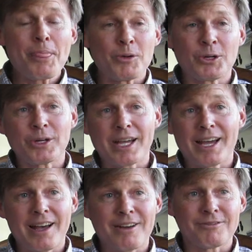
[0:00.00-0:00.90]
We could
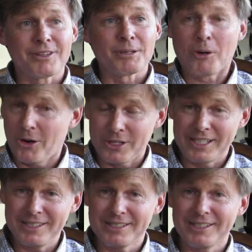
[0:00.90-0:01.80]
have
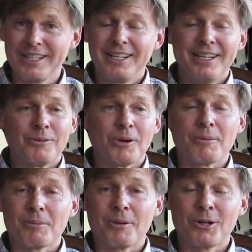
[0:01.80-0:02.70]
parties while
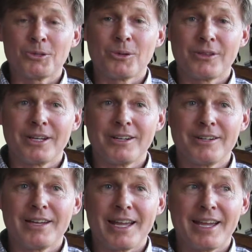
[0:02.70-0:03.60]
my parents were
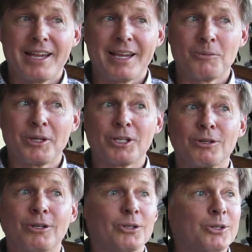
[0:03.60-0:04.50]
there, and we
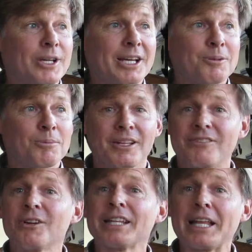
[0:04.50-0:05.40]
could learn how to play
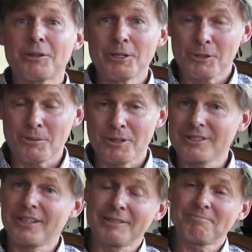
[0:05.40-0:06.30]
very loud
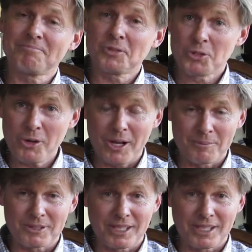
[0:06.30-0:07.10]
instruments like the drums.